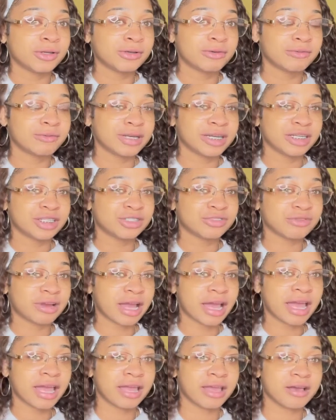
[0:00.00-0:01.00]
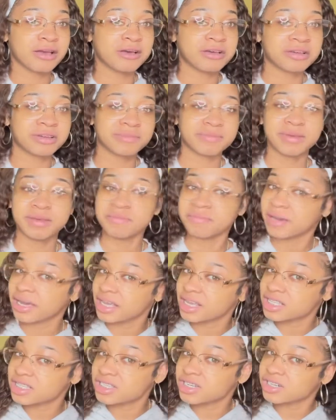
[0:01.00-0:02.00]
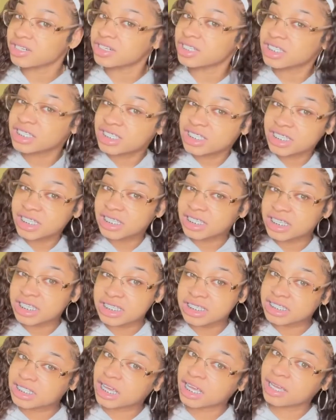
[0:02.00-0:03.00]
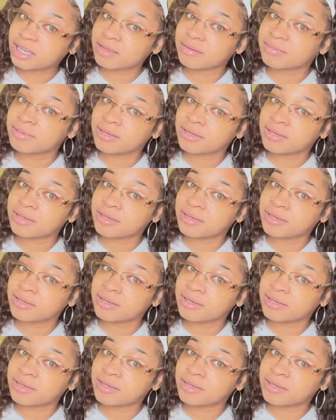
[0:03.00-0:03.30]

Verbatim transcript: when it dried up, it might turn into this type